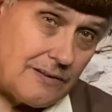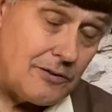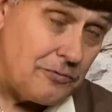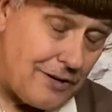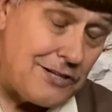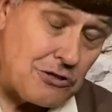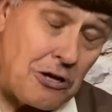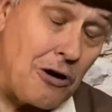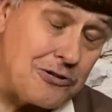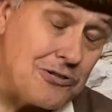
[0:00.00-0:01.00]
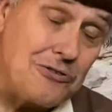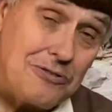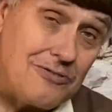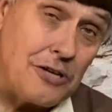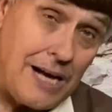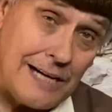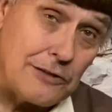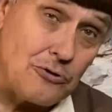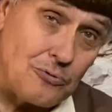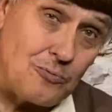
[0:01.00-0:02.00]
The French lost the
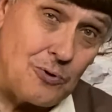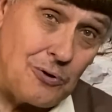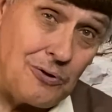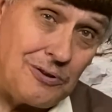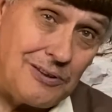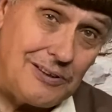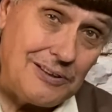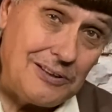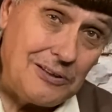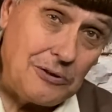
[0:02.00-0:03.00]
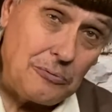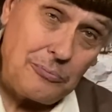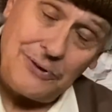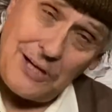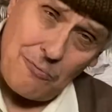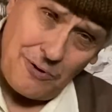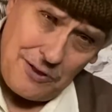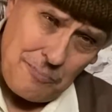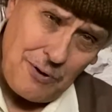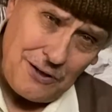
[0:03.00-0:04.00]
actual war, but they won
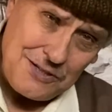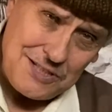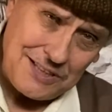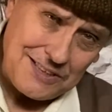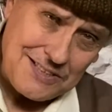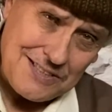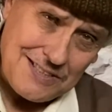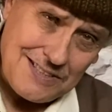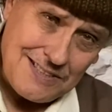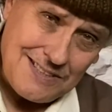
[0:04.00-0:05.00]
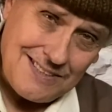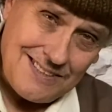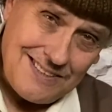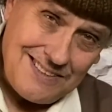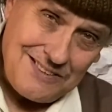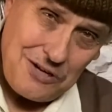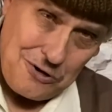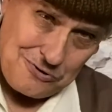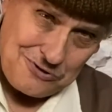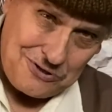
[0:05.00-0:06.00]
the politics.
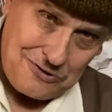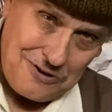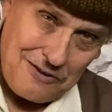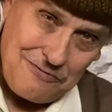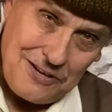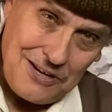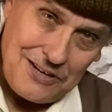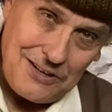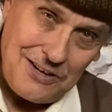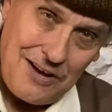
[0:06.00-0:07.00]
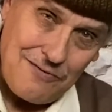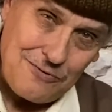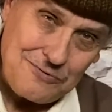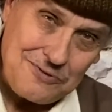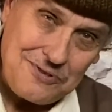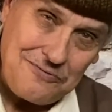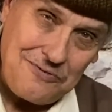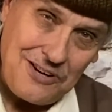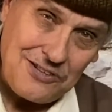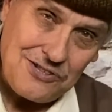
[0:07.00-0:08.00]
Those crafty little devils, the
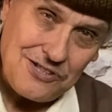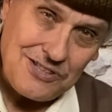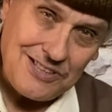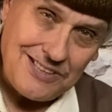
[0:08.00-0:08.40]
French.